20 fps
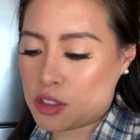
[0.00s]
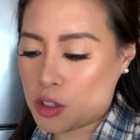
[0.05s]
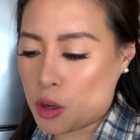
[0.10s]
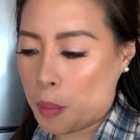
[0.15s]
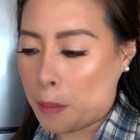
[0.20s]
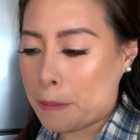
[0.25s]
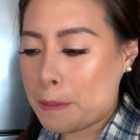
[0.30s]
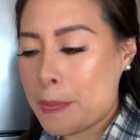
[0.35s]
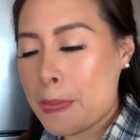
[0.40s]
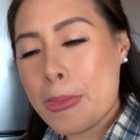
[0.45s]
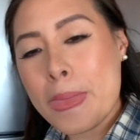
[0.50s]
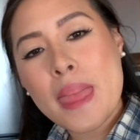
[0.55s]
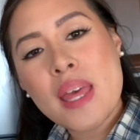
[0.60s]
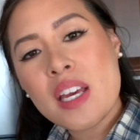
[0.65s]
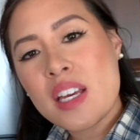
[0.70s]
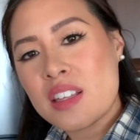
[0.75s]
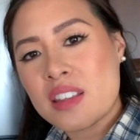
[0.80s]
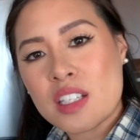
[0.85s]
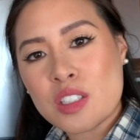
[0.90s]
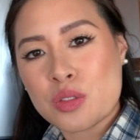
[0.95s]
So
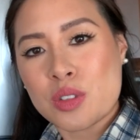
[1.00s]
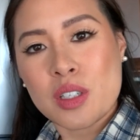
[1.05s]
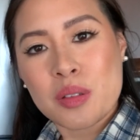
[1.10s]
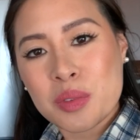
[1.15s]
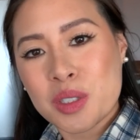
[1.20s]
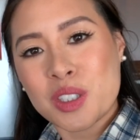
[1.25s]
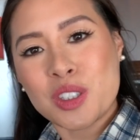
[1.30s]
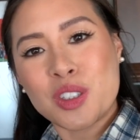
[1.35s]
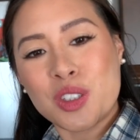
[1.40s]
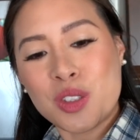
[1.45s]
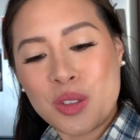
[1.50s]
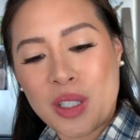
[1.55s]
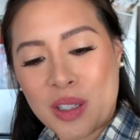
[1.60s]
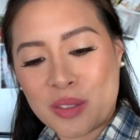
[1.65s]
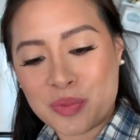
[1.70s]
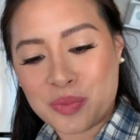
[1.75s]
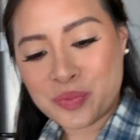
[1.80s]
that's what I'm going to do now.